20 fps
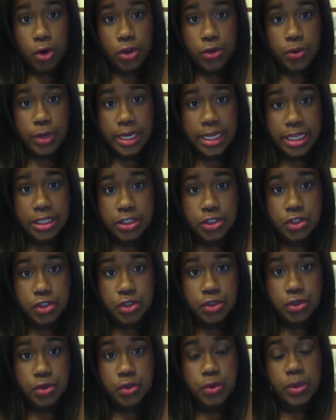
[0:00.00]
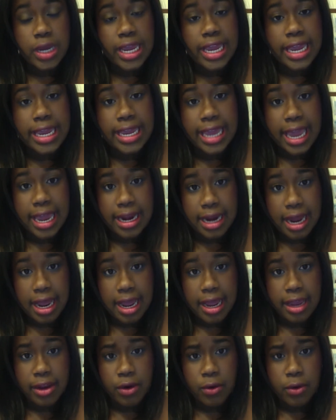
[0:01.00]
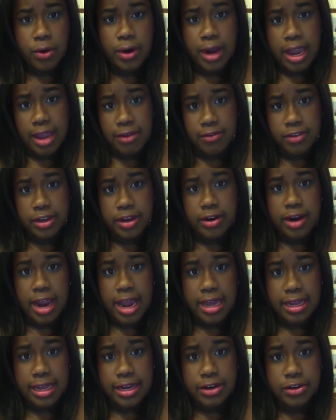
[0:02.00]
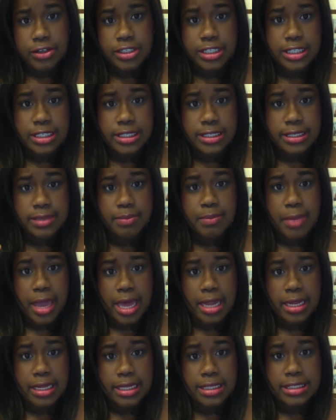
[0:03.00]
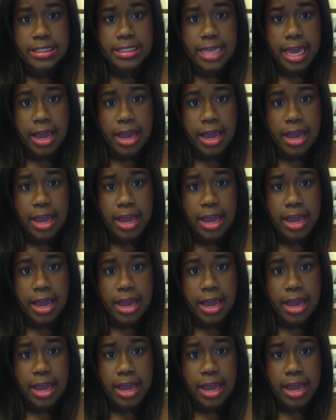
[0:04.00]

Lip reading: you can do a cat eye or a heavier eyeliner just to balance